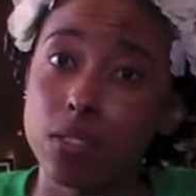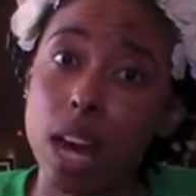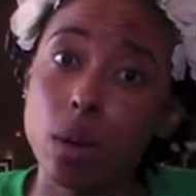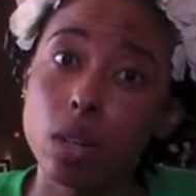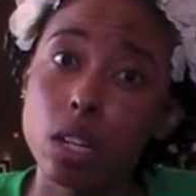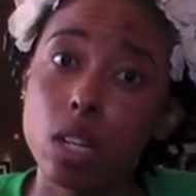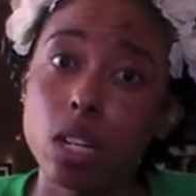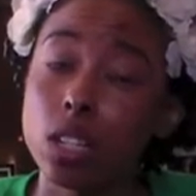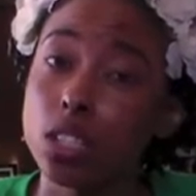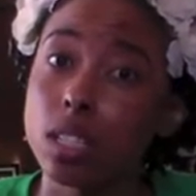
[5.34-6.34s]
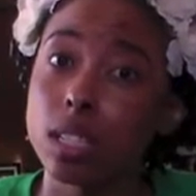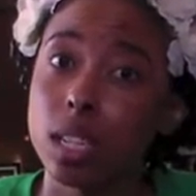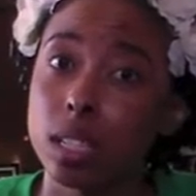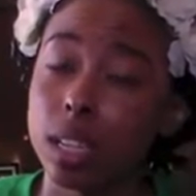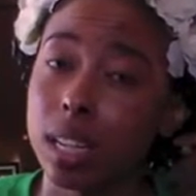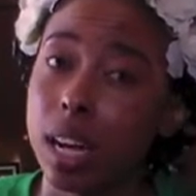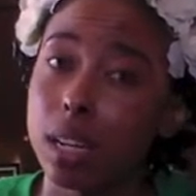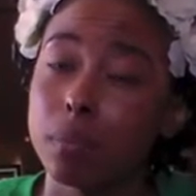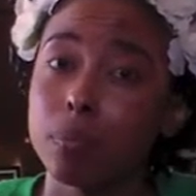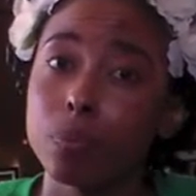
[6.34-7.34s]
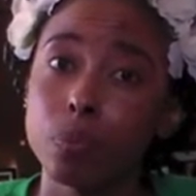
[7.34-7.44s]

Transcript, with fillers: a flower girl. She says I look like I'm